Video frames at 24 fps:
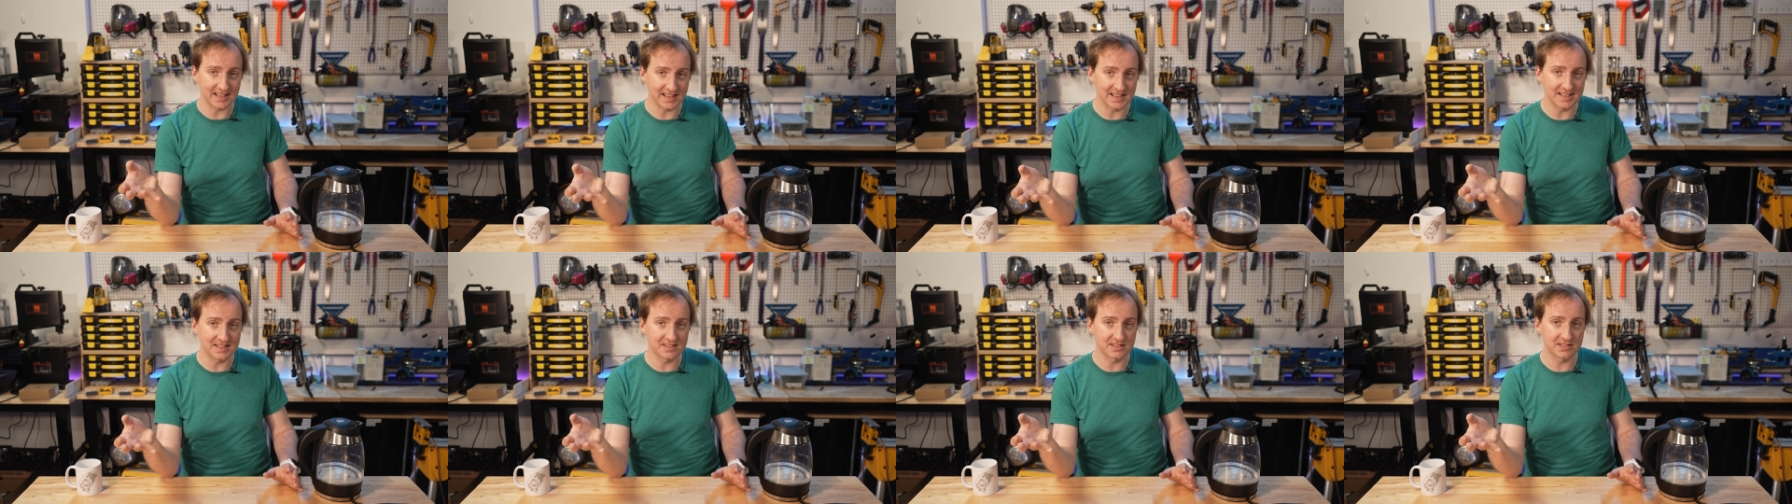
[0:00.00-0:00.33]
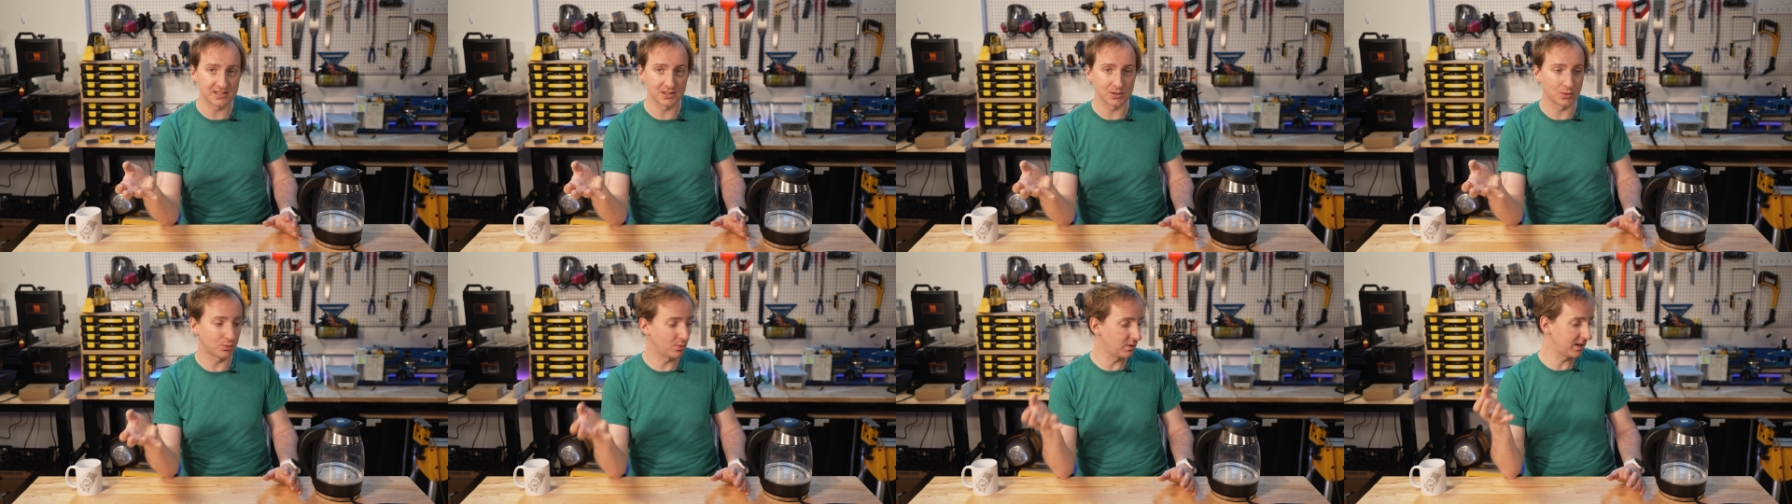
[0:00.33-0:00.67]

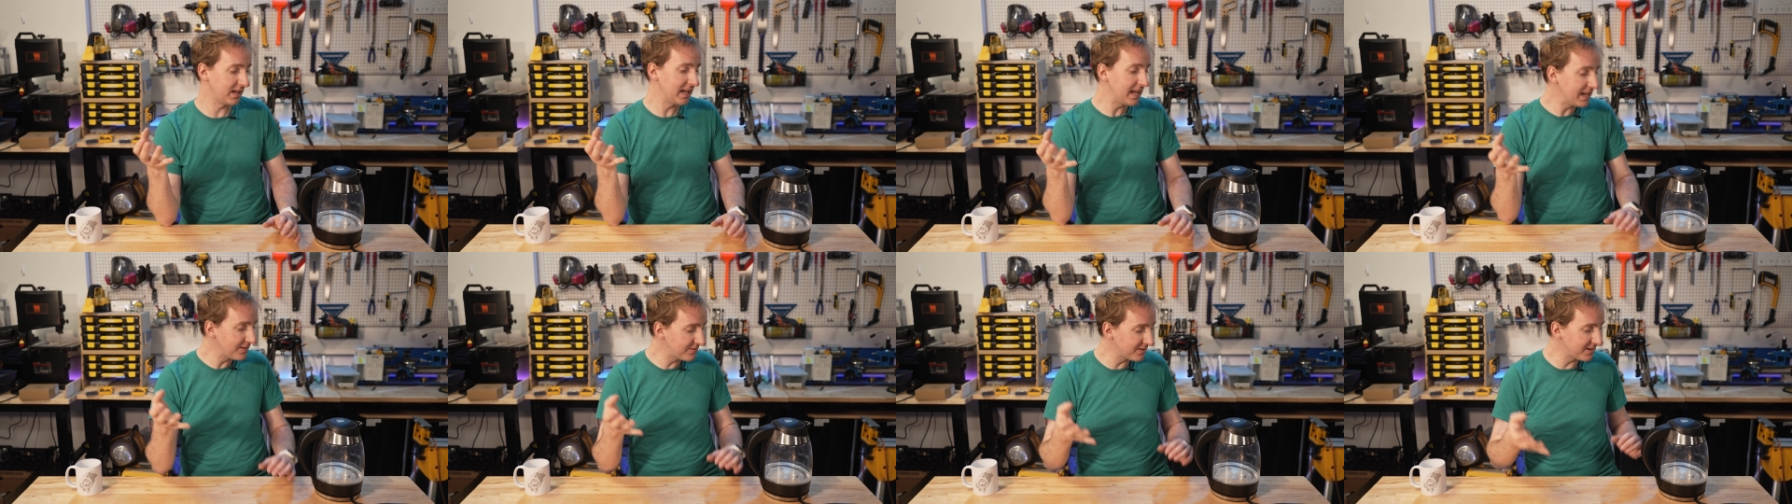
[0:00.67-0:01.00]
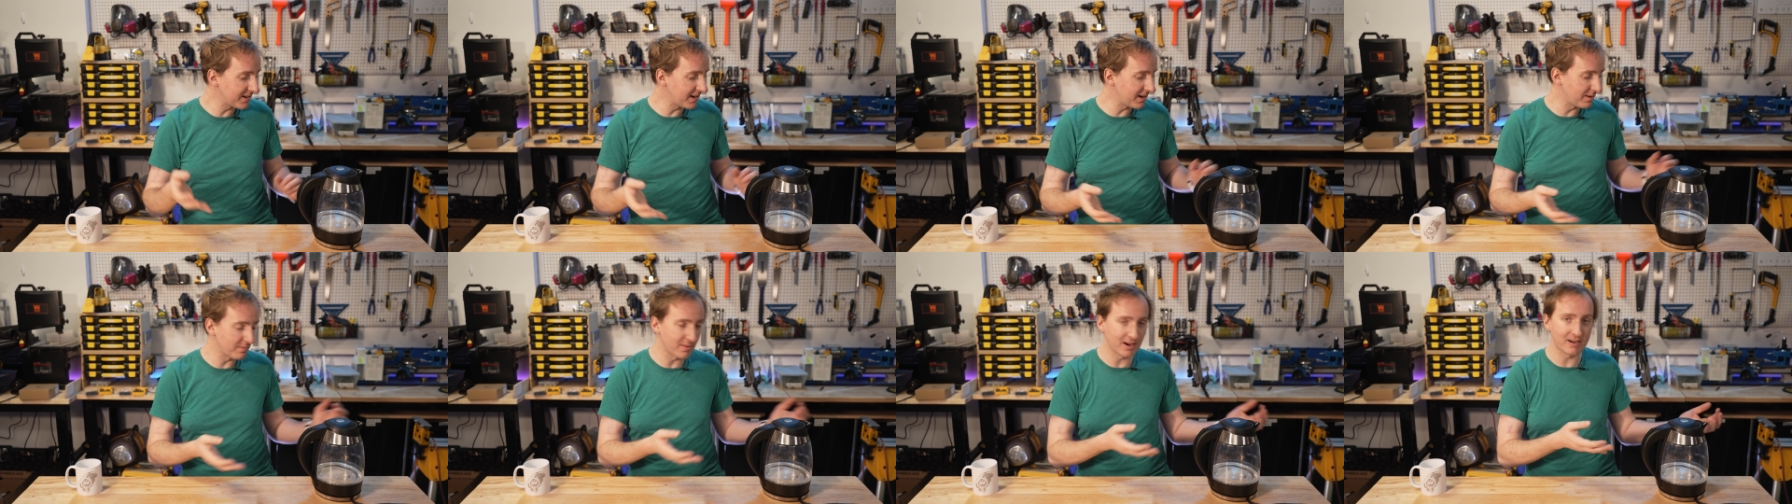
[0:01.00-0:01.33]
into even
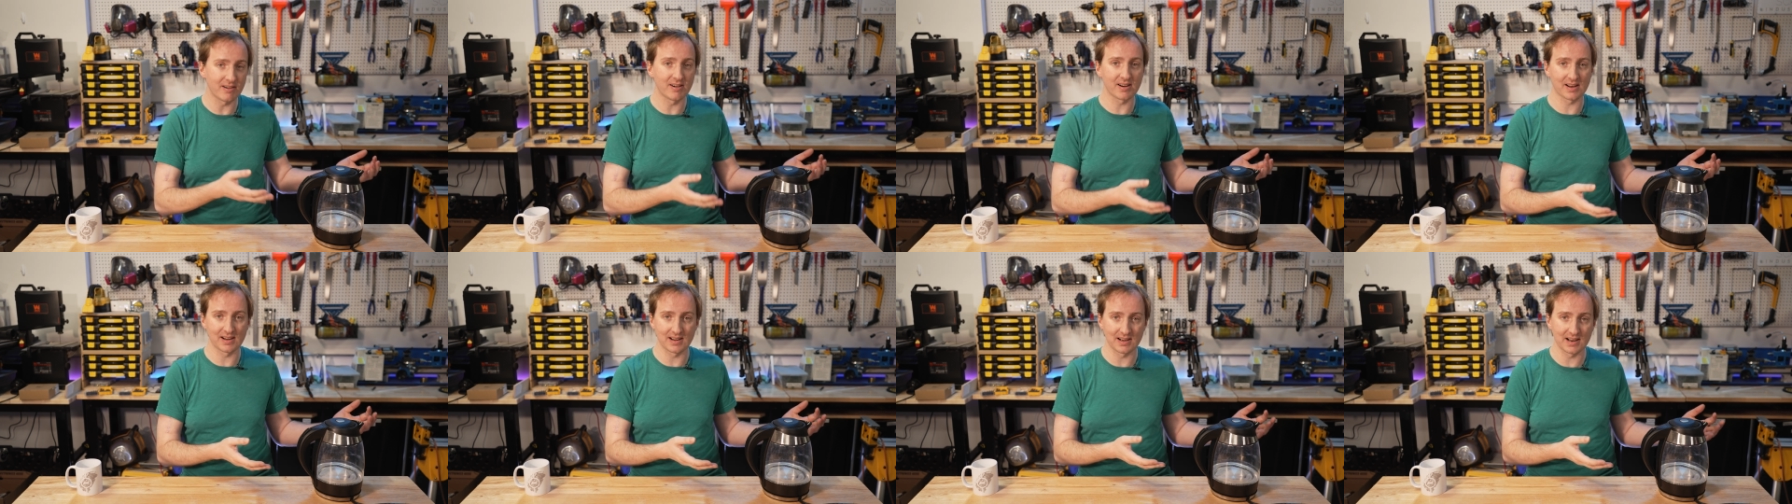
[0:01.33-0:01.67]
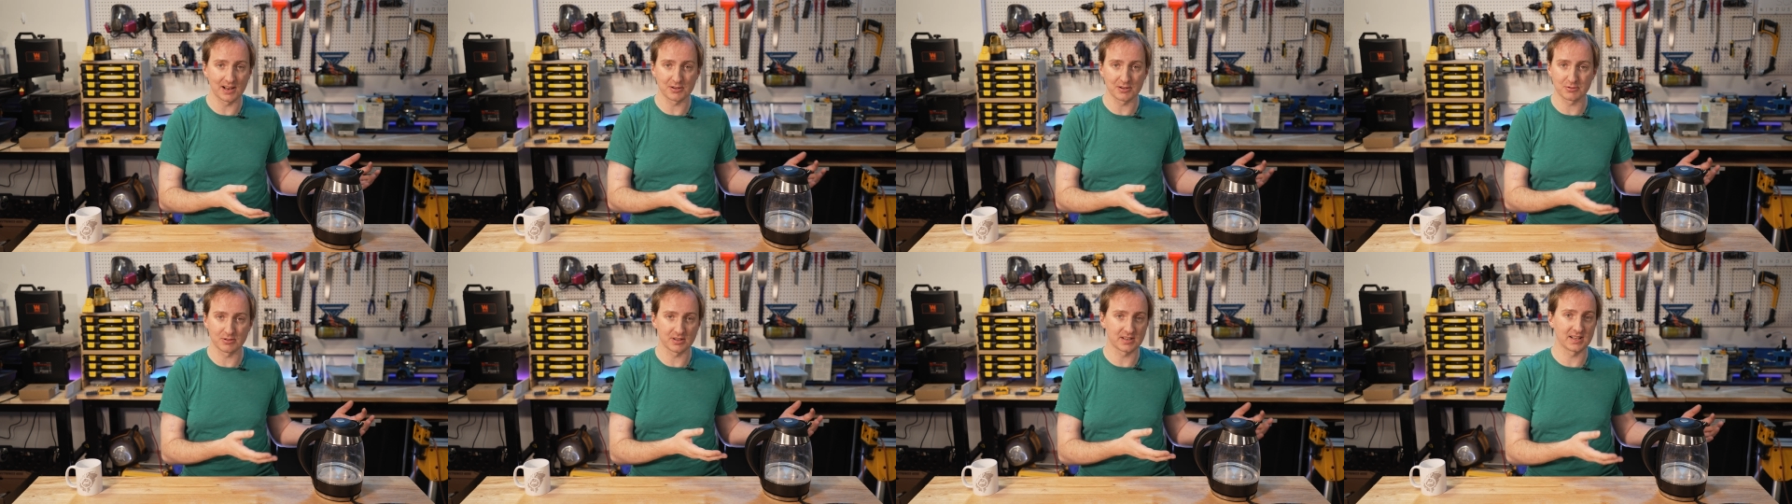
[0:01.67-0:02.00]
an American
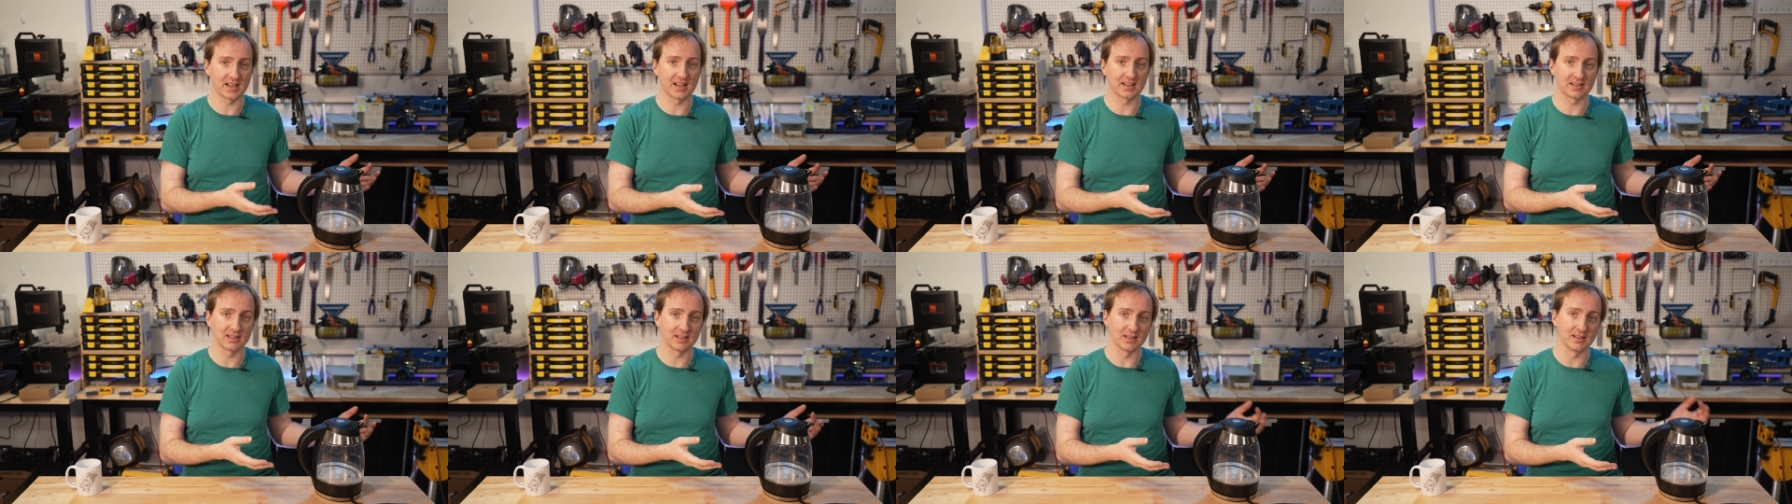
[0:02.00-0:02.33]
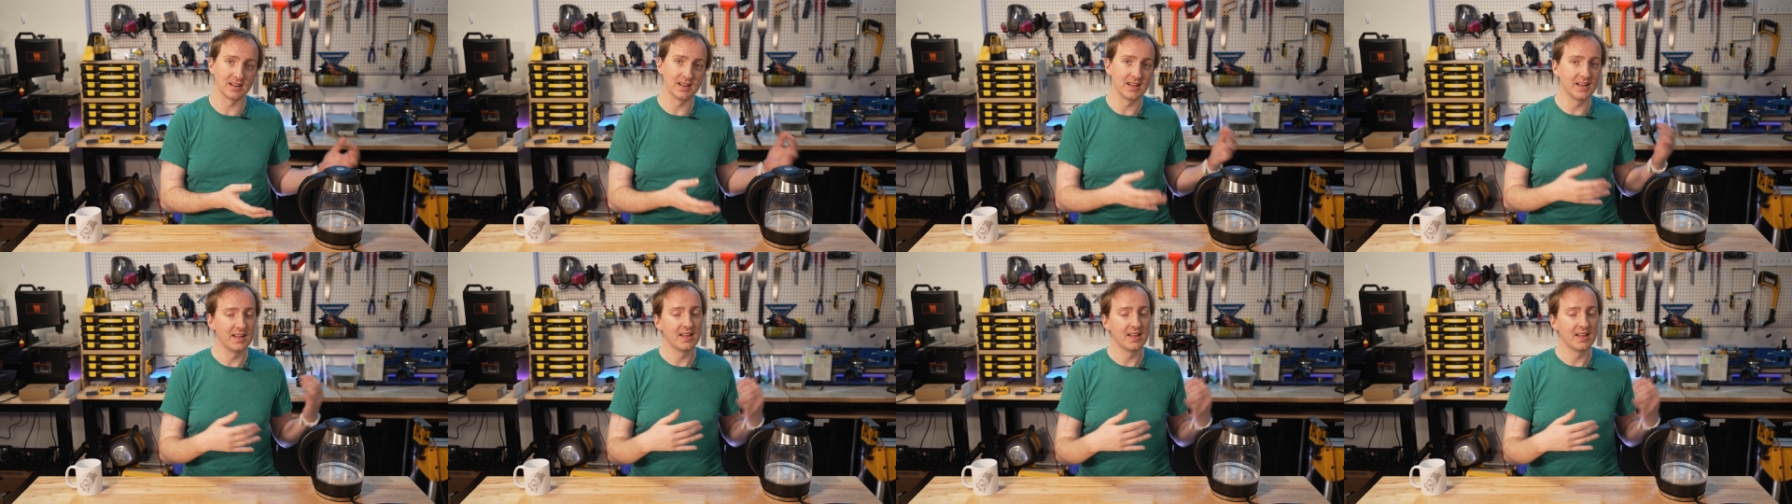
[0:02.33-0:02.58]
electric kettle,